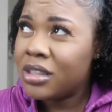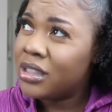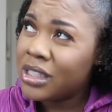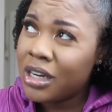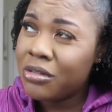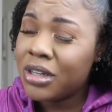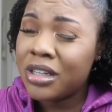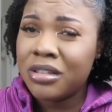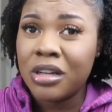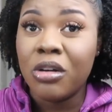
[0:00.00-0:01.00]
Is that a
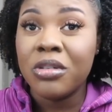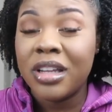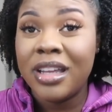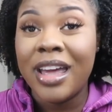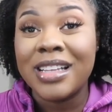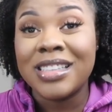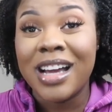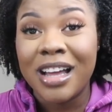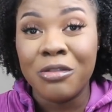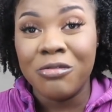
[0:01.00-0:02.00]
word? No, it has
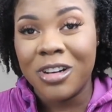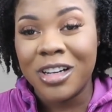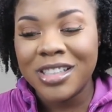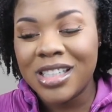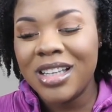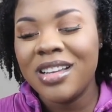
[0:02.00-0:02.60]
gotten worse.